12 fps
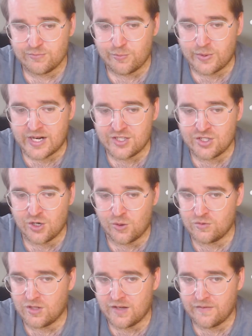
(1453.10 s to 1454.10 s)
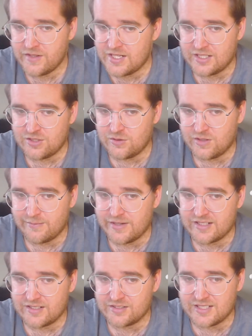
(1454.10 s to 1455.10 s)
I don't love the day 2
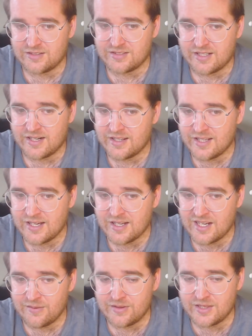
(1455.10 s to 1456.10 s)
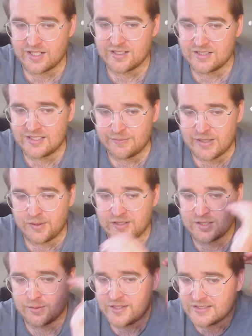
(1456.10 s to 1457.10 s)
linebackers outside of that. I think maybe
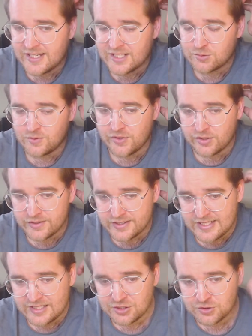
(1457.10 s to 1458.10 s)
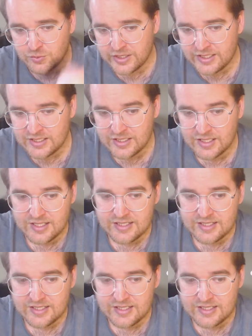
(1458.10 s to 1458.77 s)
some of these guys will fall to day 3.